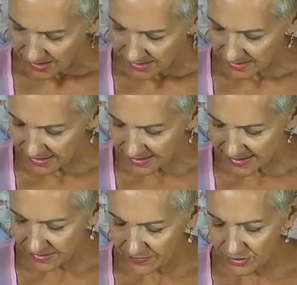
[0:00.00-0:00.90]

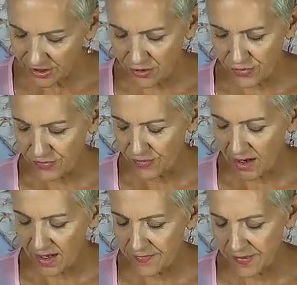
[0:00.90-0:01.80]
Let's have a look at you
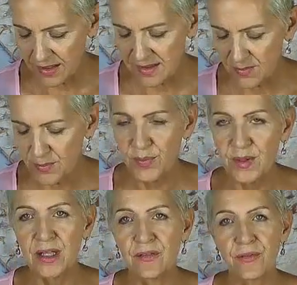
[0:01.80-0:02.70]
thriving. There's a
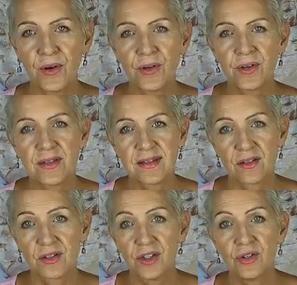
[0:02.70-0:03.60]
big focus
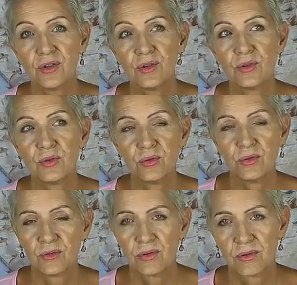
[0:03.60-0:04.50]
on you
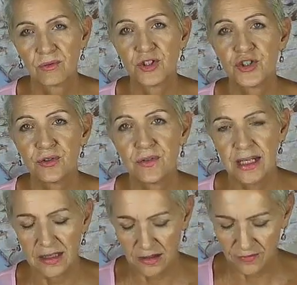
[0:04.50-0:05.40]

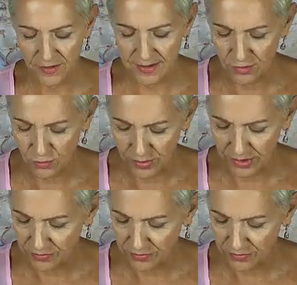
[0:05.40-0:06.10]
rejuvenating the physical body